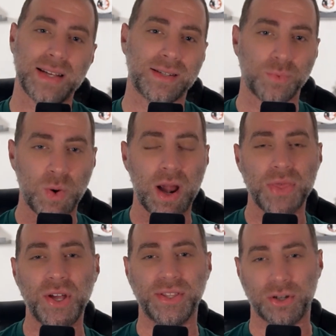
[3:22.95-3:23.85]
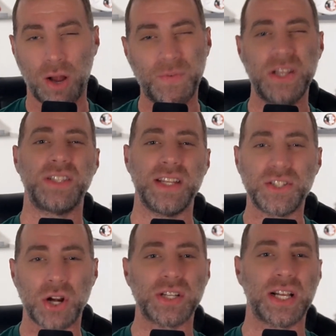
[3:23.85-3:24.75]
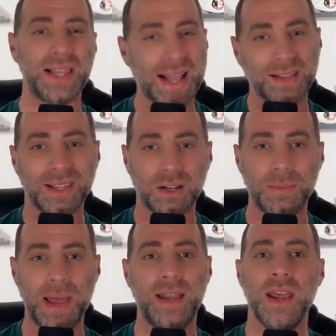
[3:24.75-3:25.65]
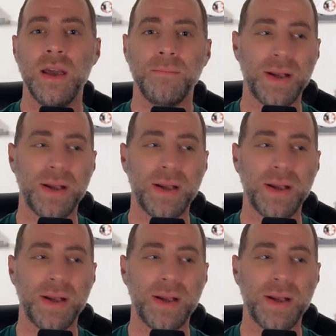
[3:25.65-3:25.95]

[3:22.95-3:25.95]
That's where I thought their offense did start to click a little bit.